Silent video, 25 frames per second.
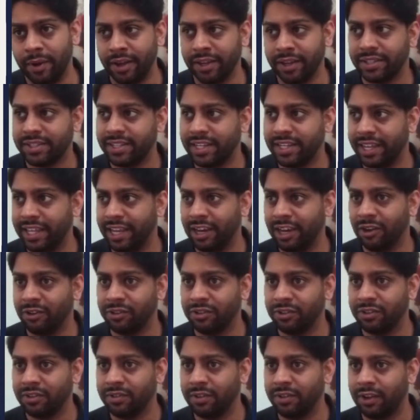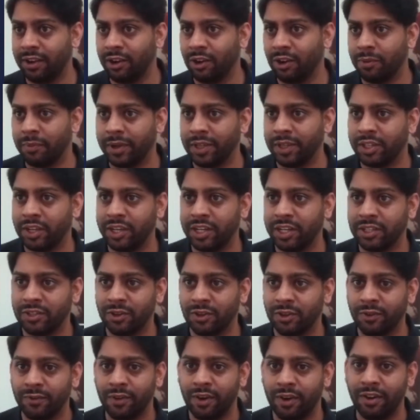personally along my journey
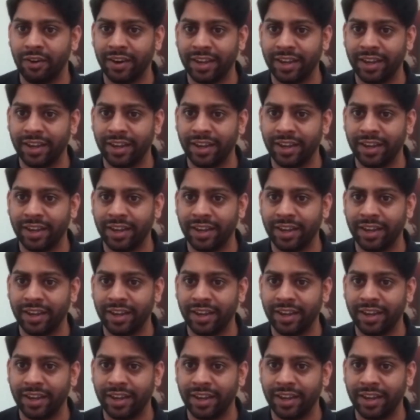so far at